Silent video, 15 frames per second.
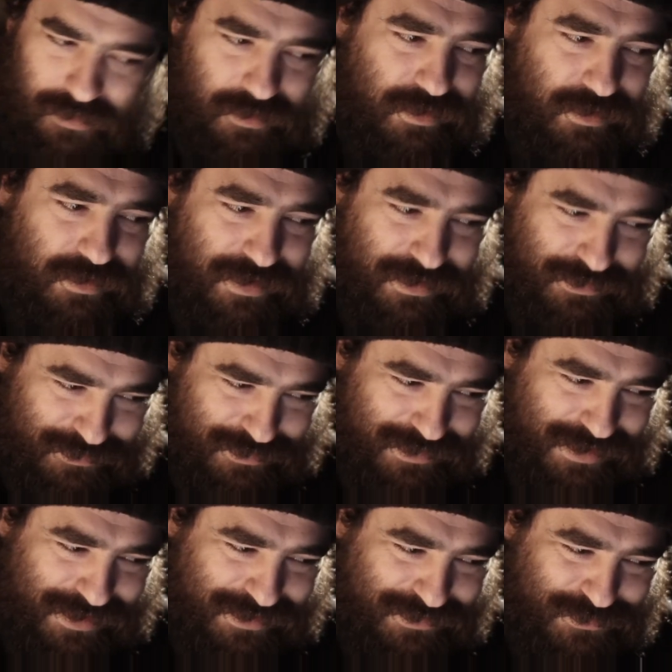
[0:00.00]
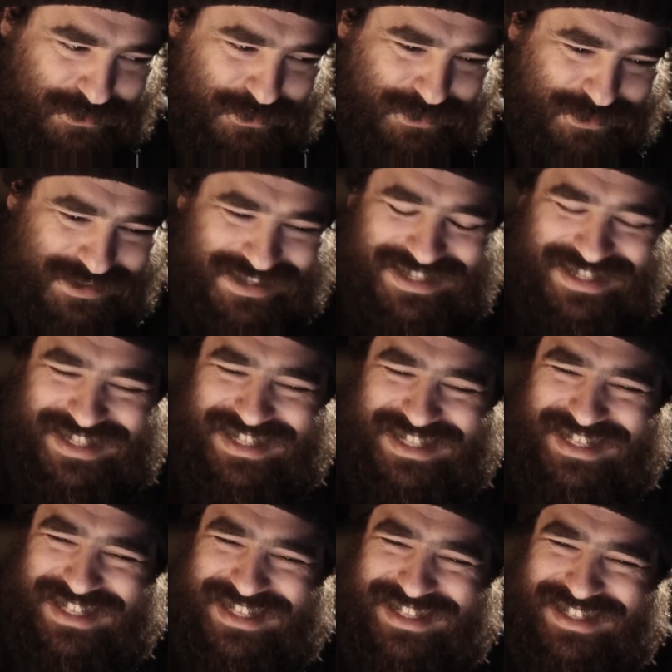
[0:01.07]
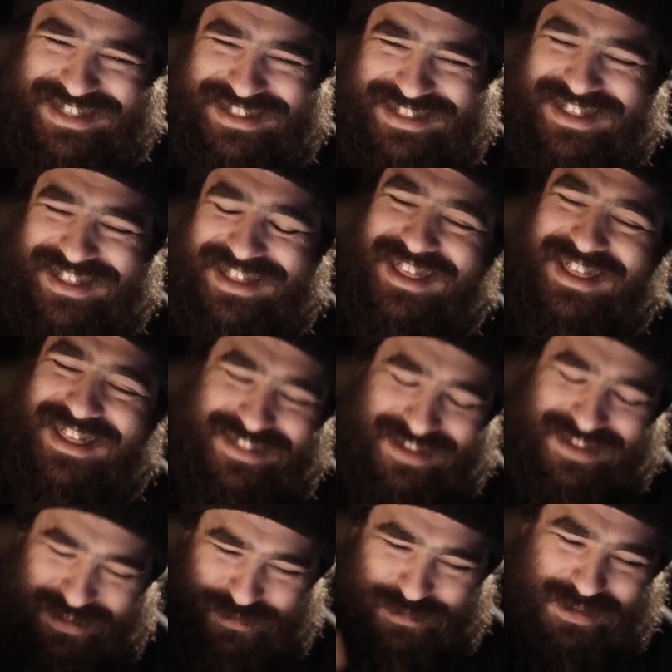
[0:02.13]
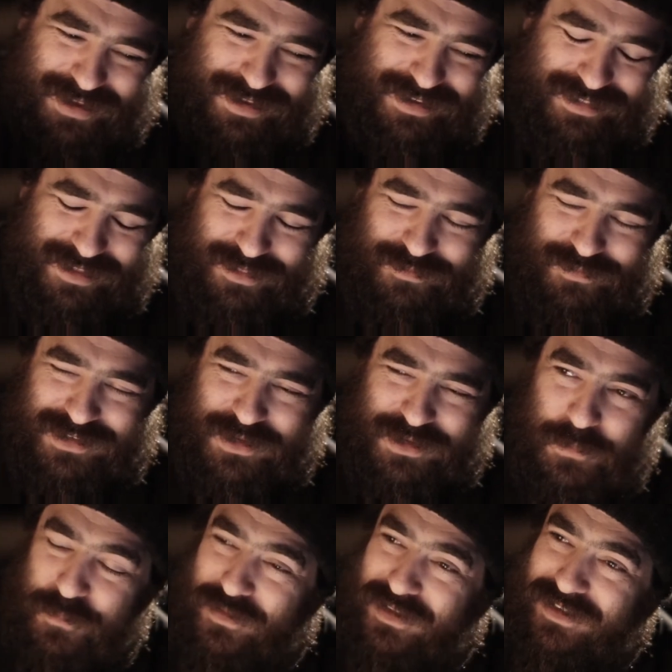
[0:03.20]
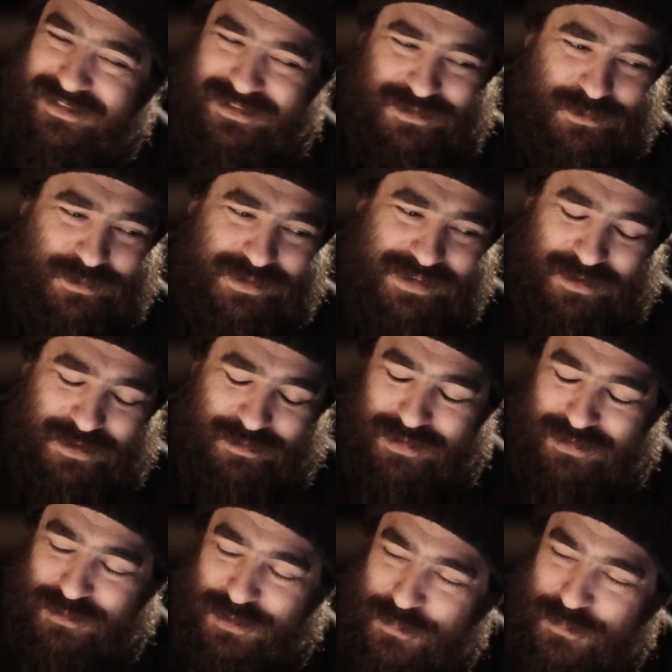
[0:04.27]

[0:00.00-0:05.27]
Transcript: thanks for the like, George. the other video. I saw it now on my screen.